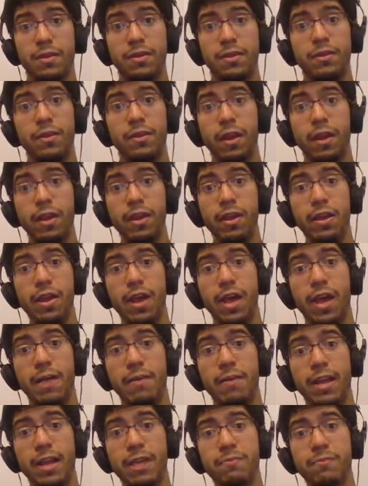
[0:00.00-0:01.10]

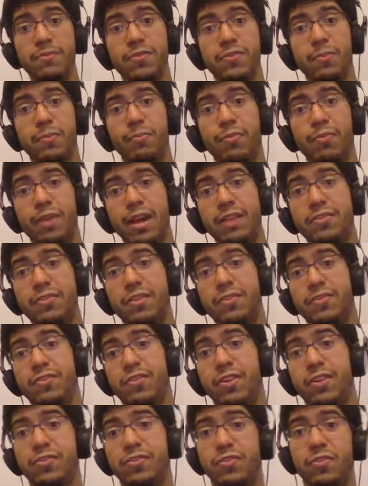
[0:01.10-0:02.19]
Damn, I am surprised that
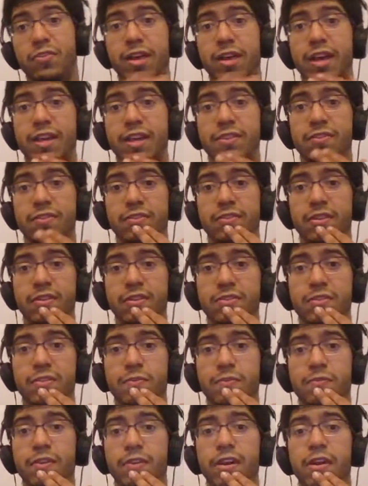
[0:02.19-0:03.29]
she still has a
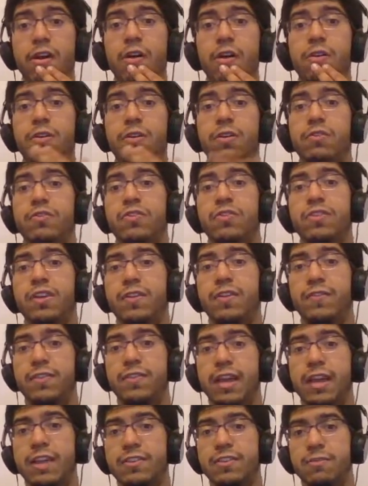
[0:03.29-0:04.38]
decent big... Oh, no, she
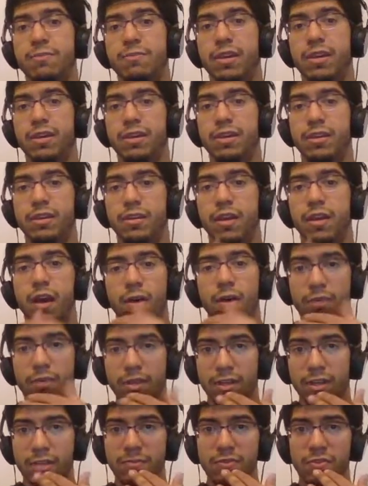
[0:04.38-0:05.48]
definitely has a big gut
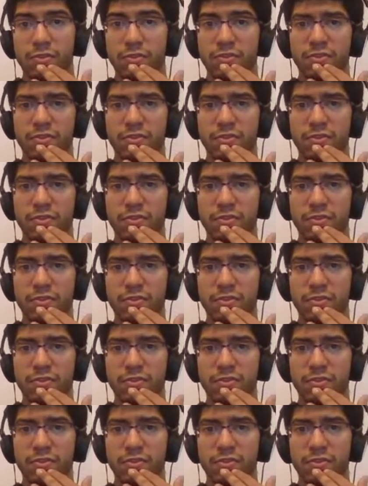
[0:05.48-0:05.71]
when it comes to her